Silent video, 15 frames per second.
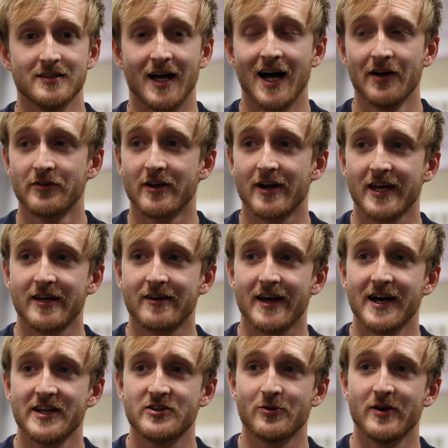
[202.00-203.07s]
After I
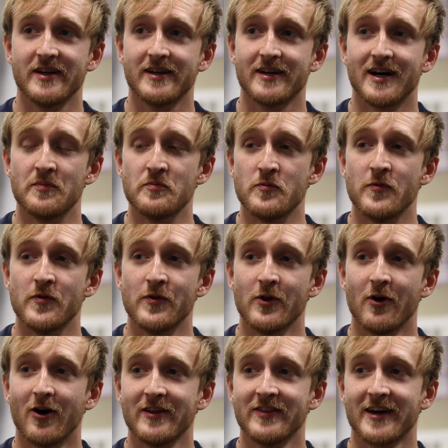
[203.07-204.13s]
graduate, I'm
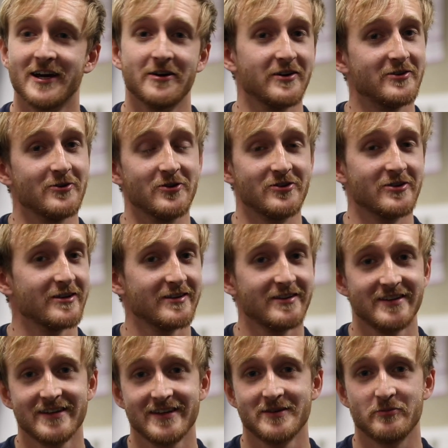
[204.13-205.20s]
not entirely too sure,
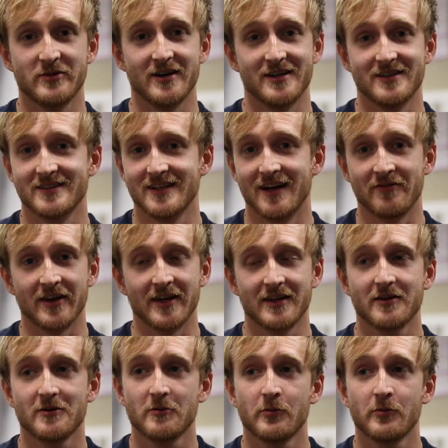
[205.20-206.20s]
but I think